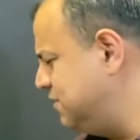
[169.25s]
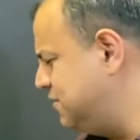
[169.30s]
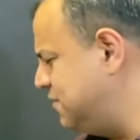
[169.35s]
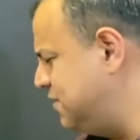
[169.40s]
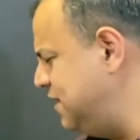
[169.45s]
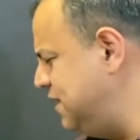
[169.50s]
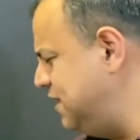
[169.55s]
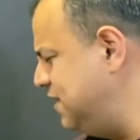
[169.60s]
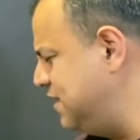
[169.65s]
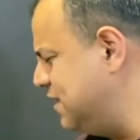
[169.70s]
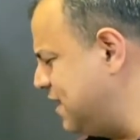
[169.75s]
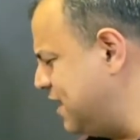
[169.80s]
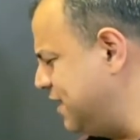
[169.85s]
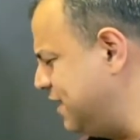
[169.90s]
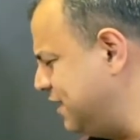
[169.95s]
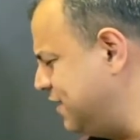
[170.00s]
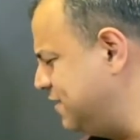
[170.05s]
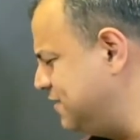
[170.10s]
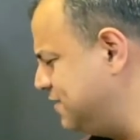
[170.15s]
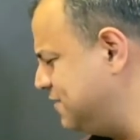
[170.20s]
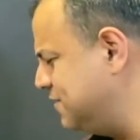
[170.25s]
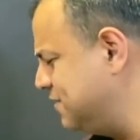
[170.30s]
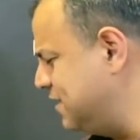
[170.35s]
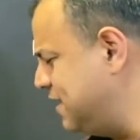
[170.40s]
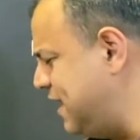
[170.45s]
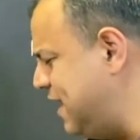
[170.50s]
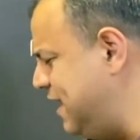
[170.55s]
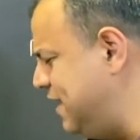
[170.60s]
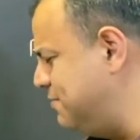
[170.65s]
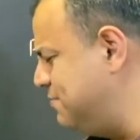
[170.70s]
3, 9,
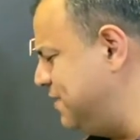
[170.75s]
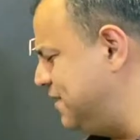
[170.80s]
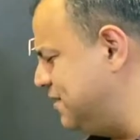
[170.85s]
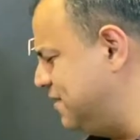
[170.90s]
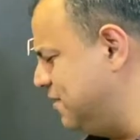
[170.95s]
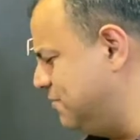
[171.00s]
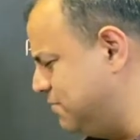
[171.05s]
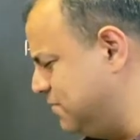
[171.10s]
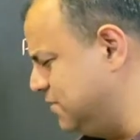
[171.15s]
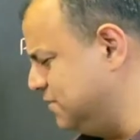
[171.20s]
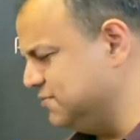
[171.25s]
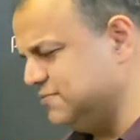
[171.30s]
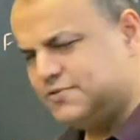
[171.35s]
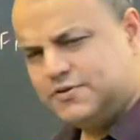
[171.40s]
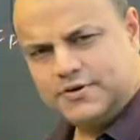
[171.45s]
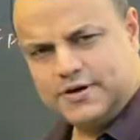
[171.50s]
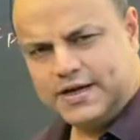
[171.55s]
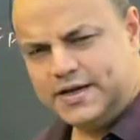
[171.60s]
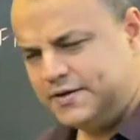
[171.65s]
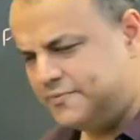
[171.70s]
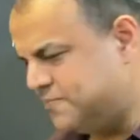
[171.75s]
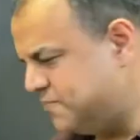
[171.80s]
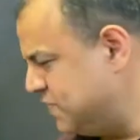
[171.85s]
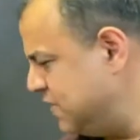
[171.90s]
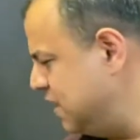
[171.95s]
8-bit number, right?